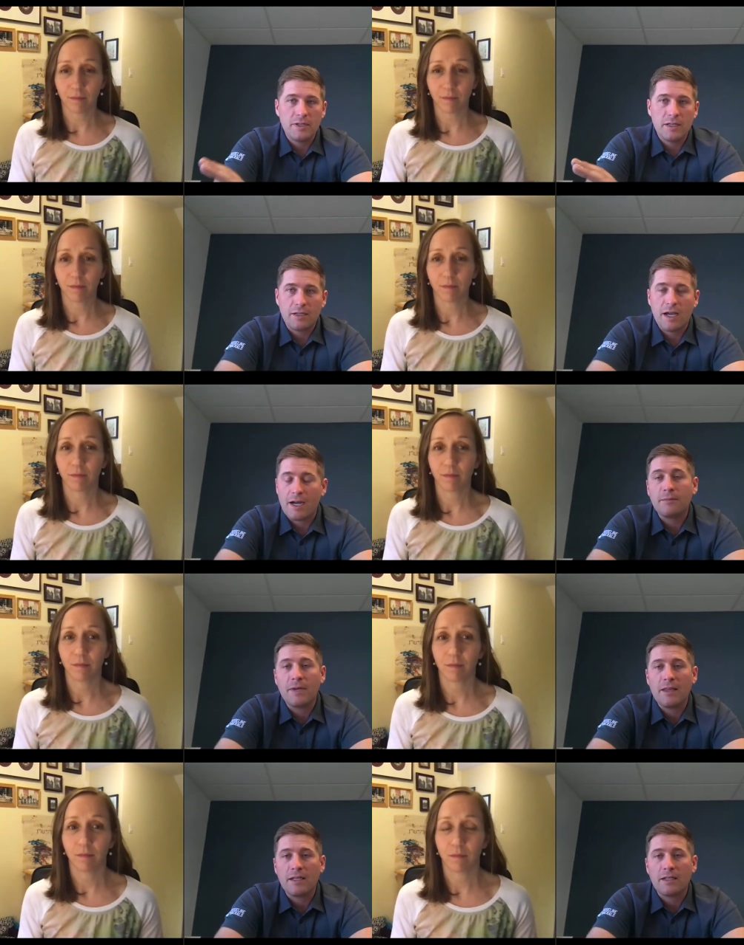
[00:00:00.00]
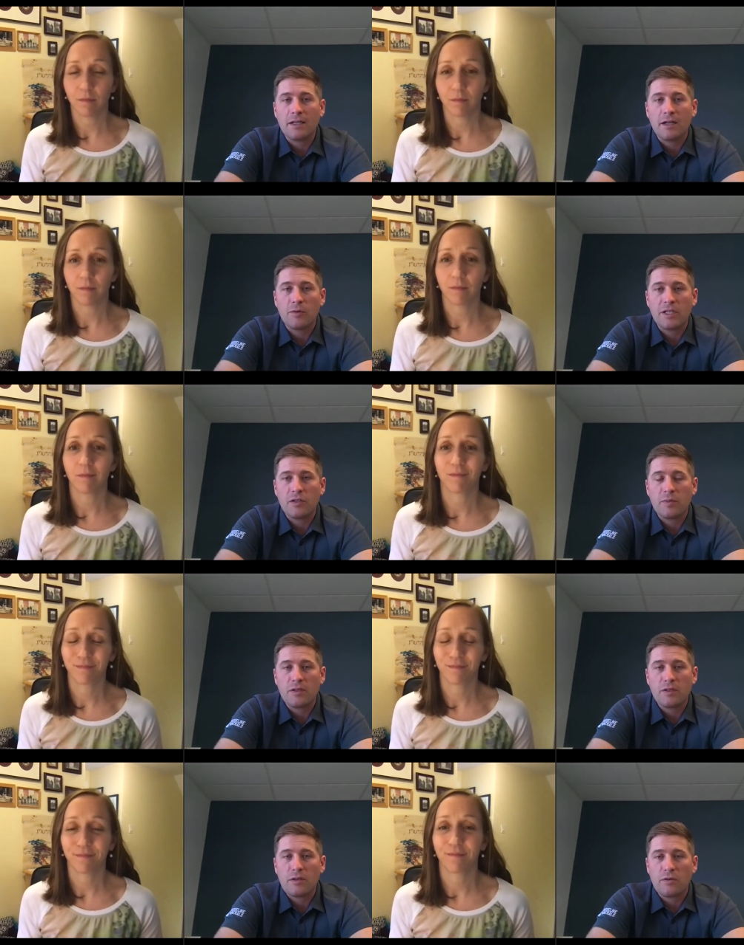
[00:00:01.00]
Speaker 1: and then kind of, I think, uh,
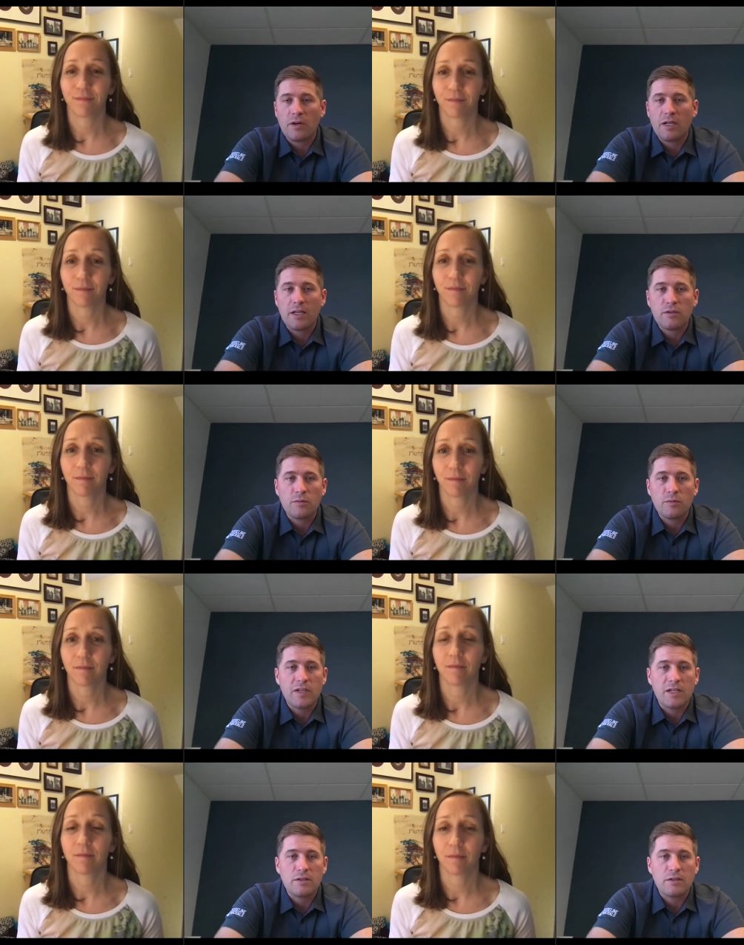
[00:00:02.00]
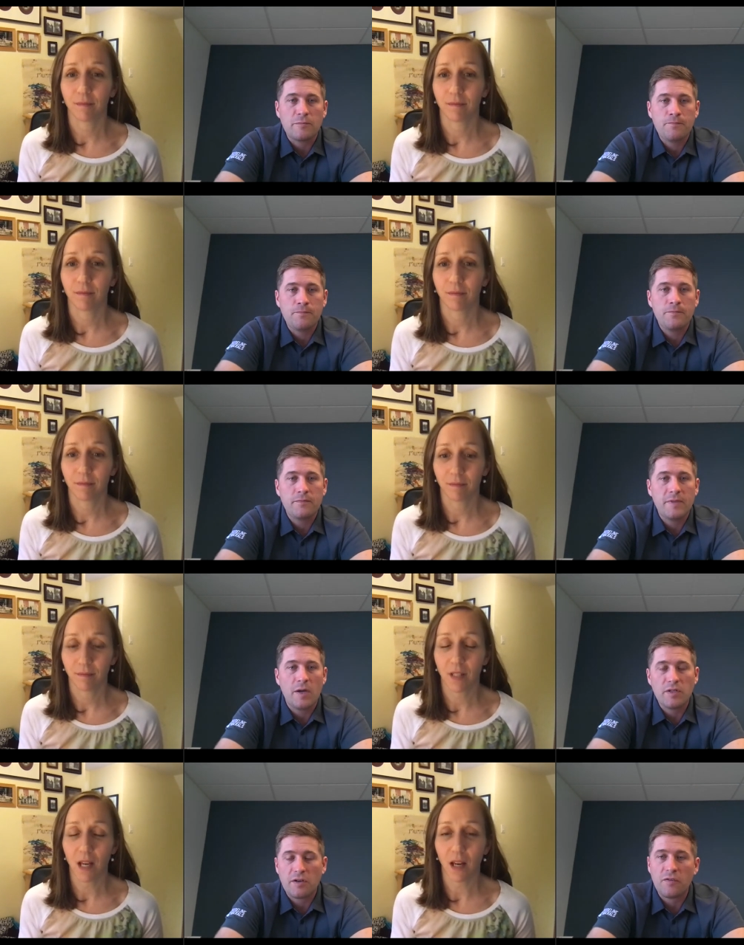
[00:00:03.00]
reinterpreting the story, and that's what we've done. So that
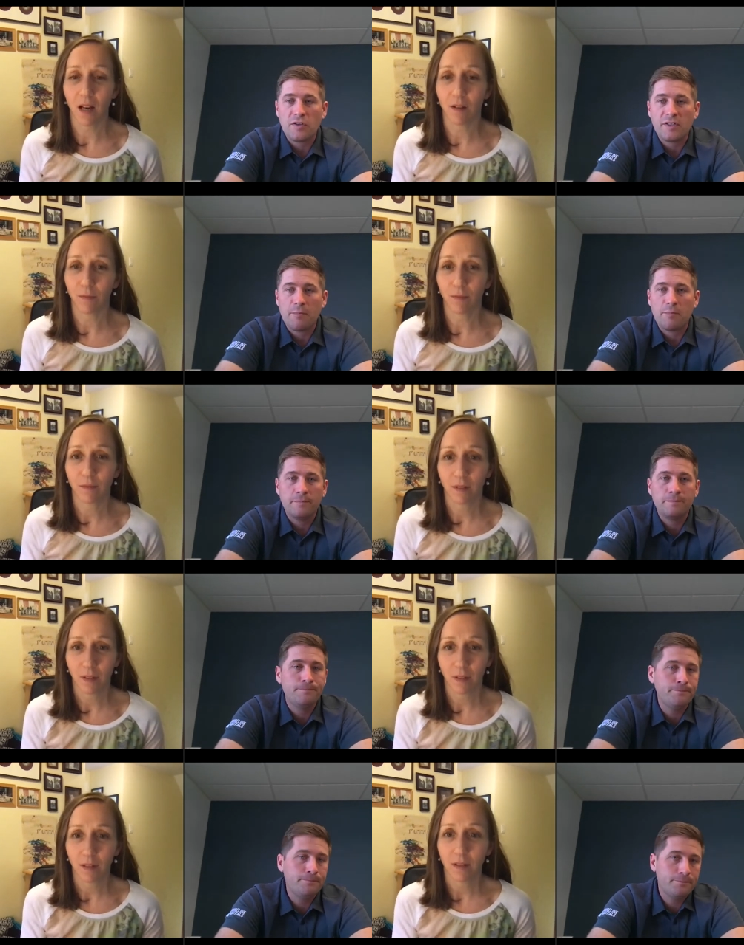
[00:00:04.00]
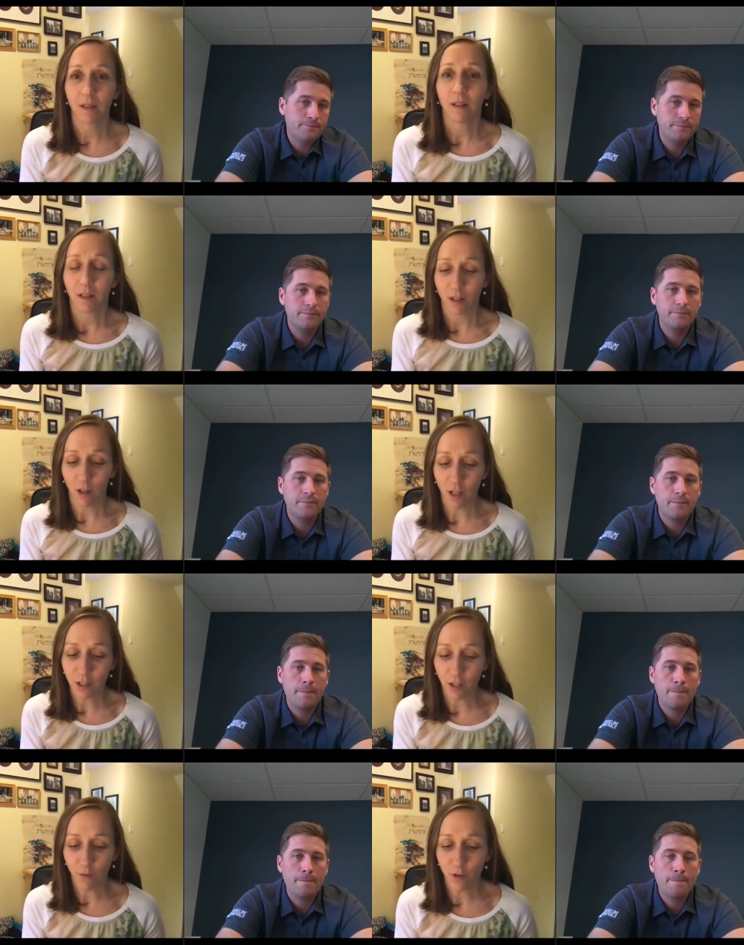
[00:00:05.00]
was our yeah. first. Step.
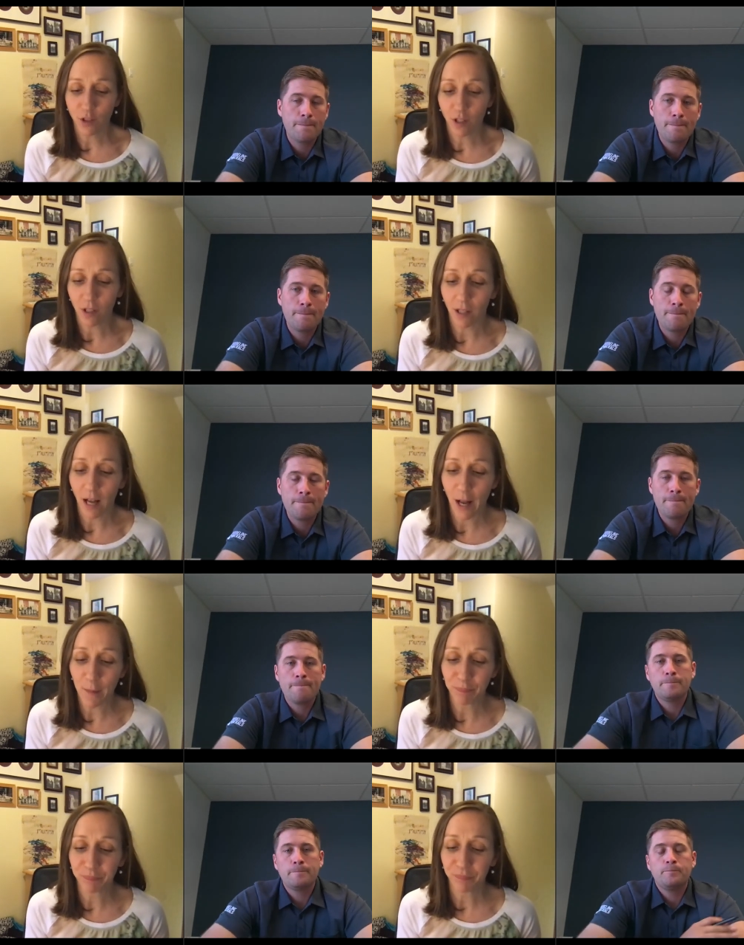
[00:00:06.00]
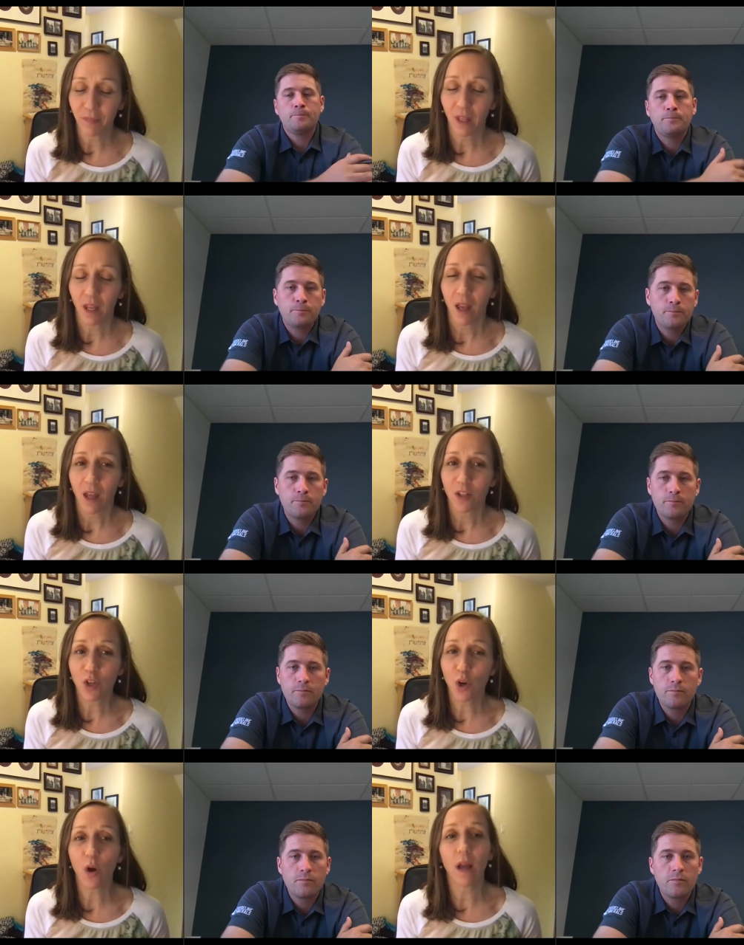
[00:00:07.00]
Gotcha,
Speaker 2: for sure. Um,
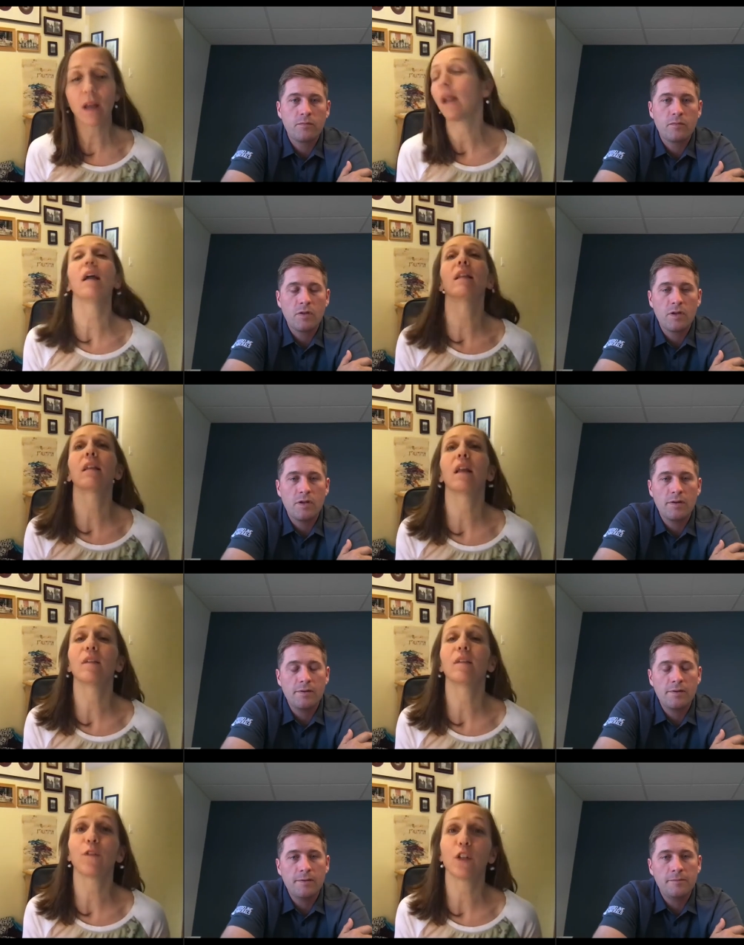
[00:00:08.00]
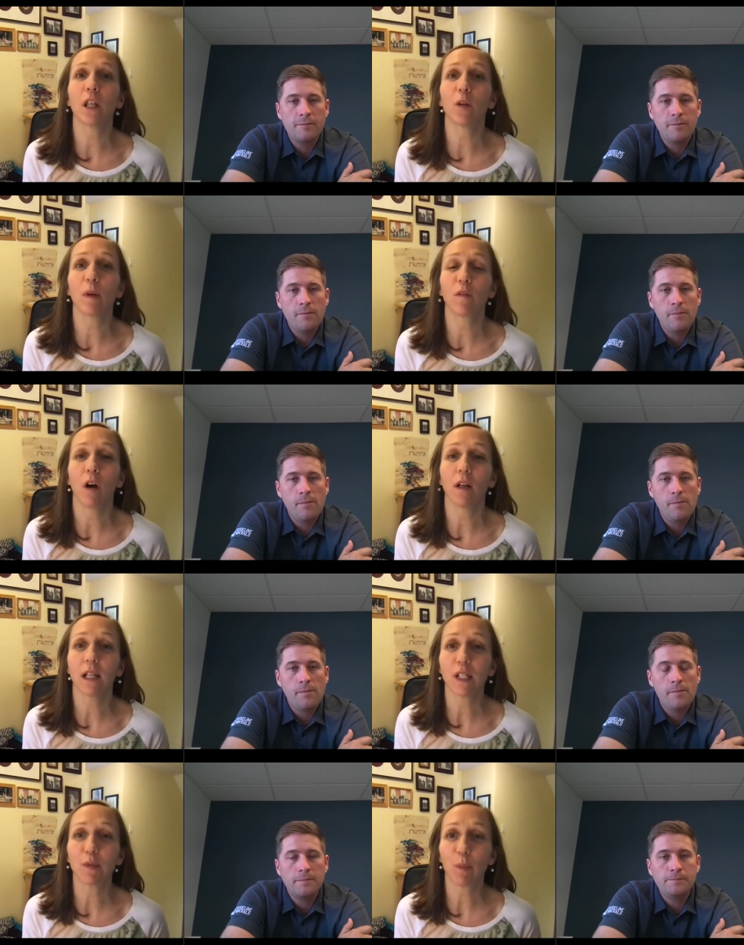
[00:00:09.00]
so, and uh, for a little bit of
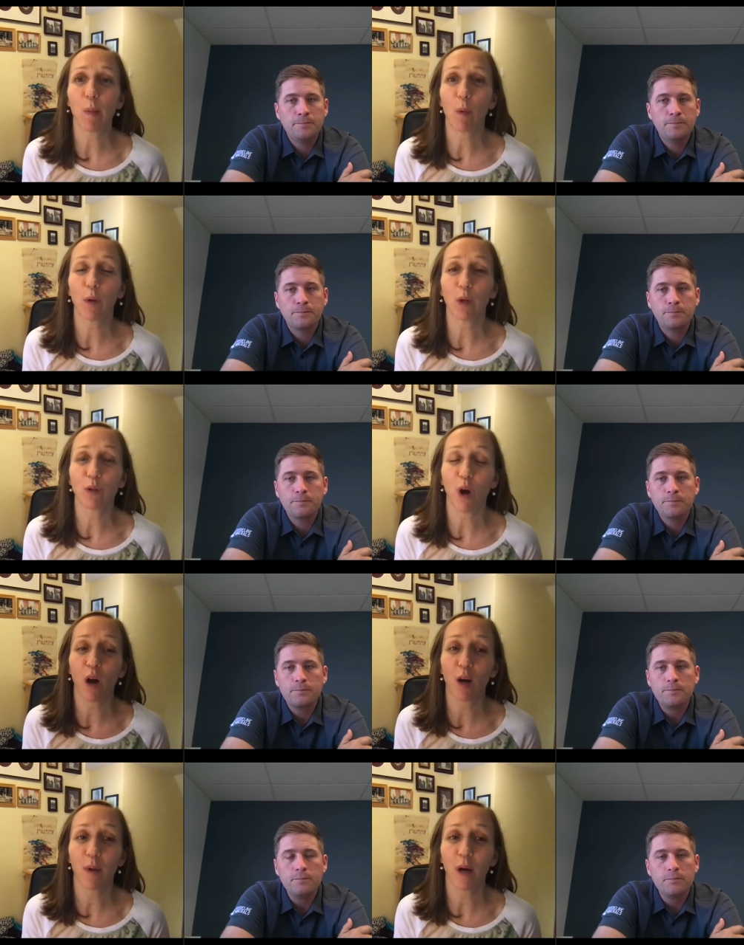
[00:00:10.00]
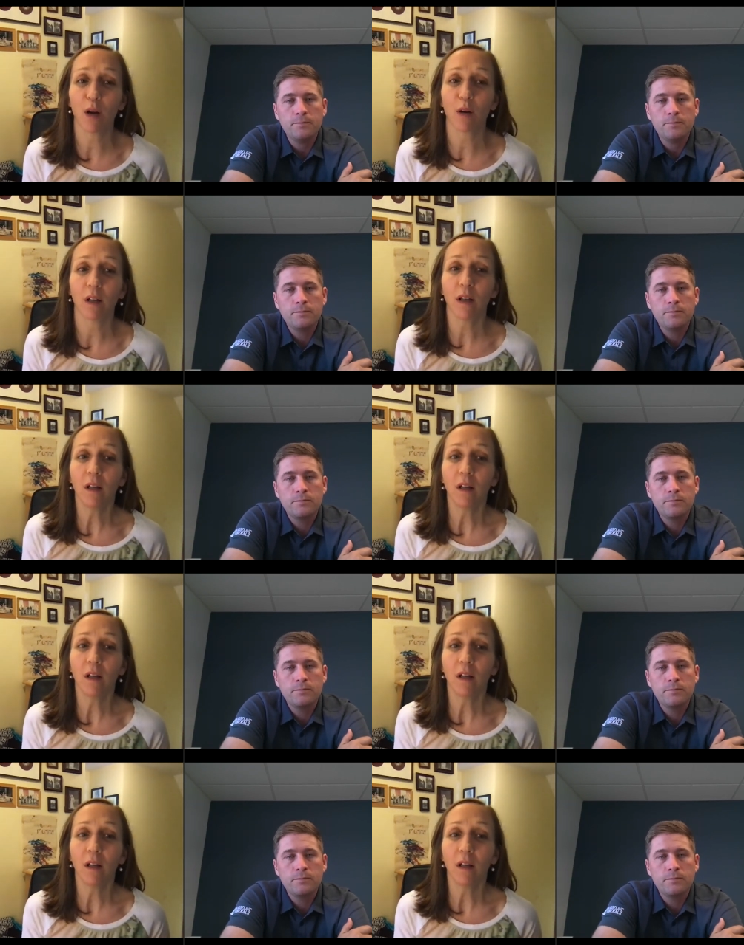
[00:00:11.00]
context for people, when you talk about